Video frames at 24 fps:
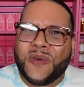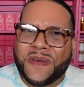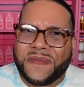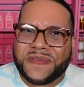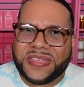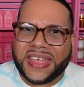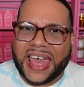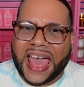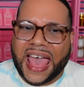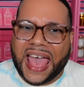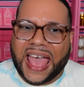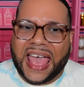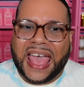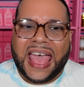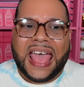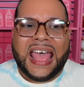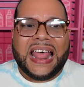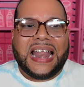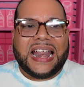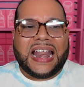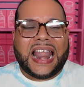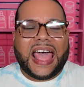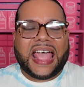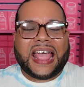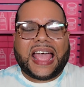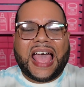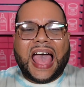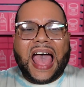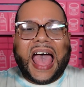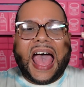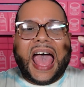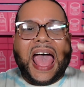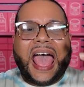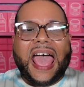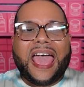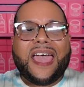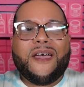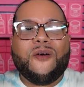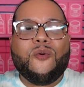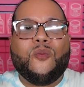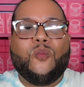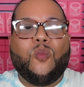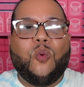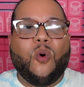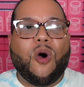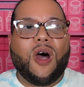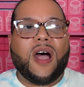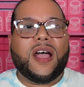with that. Like, I
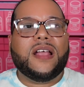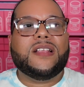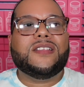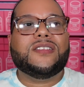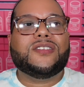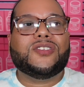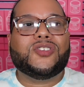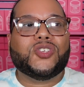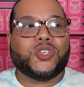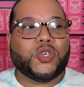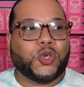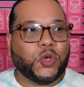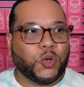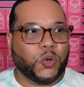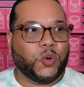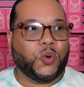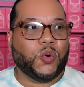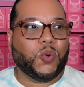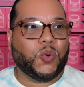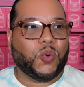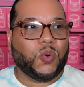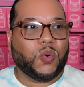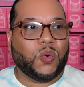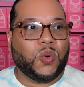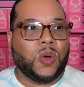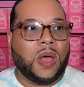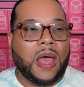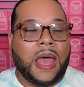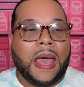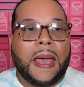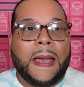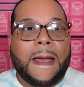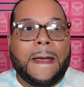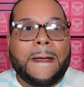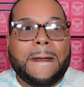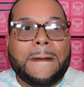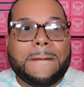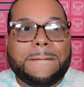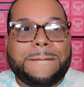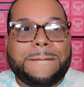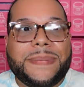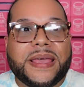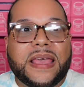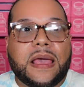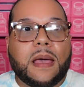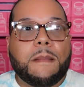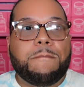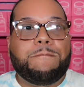want to
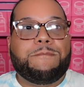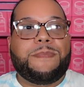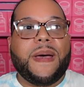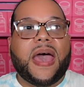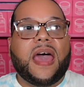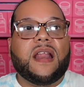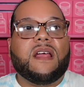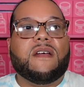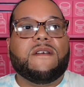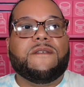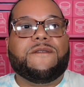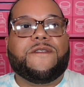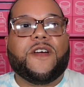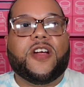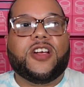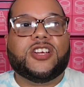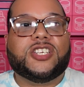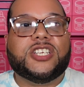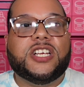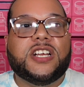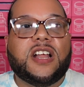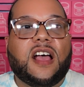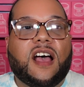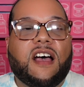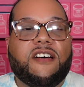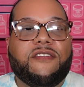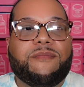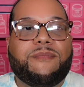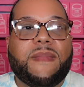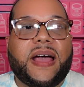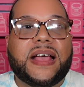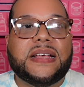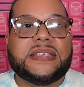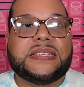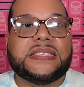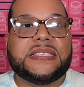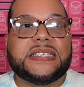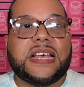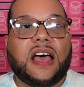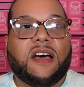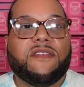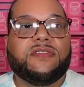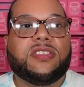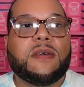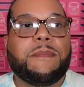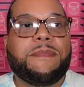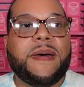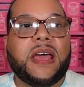be a better version of
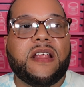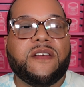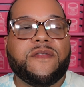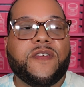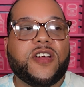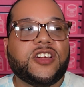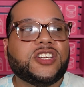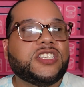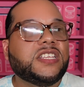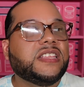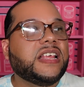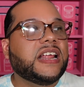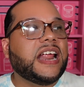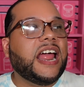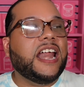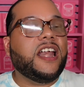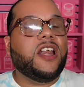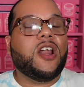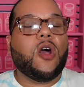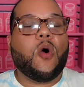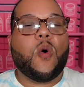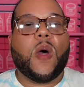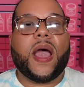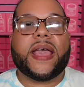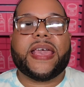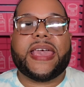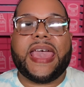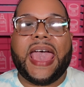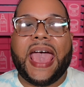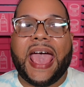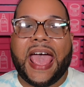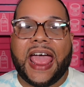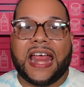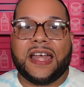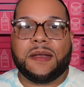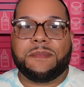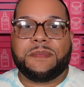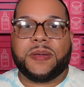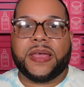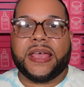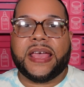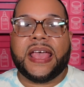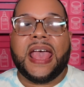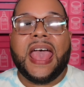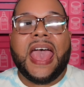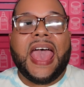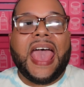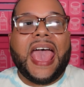myself, the better version that I know I can
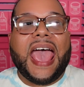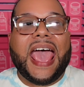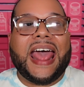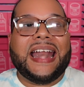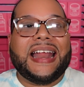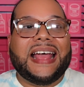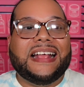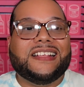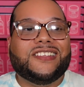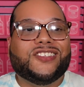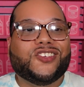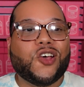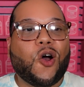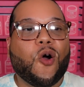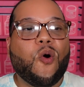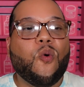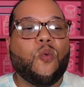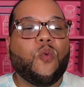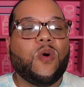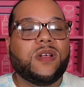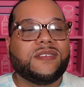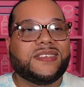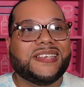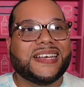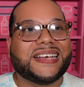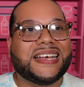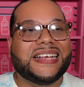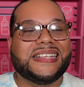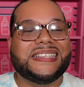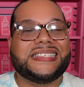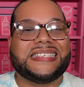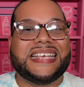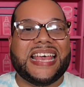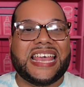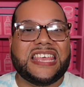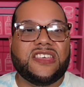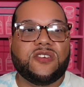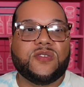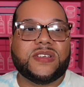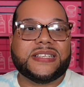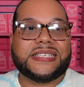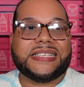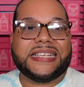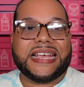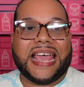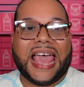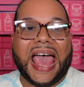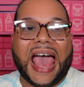be. And I don't want to
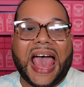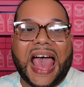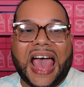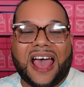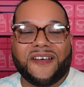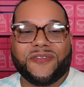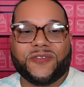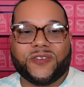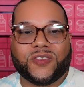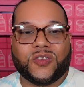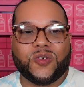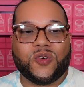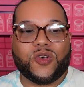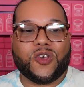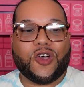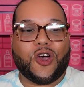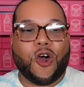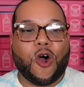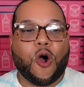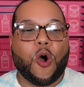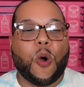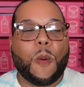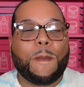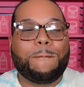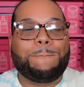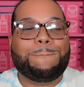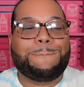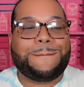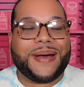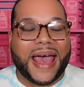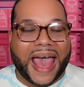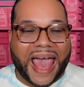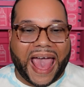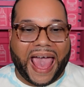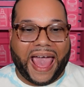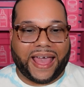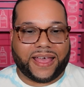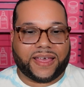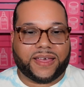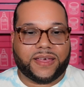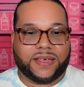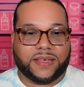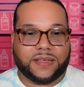continuously have to go back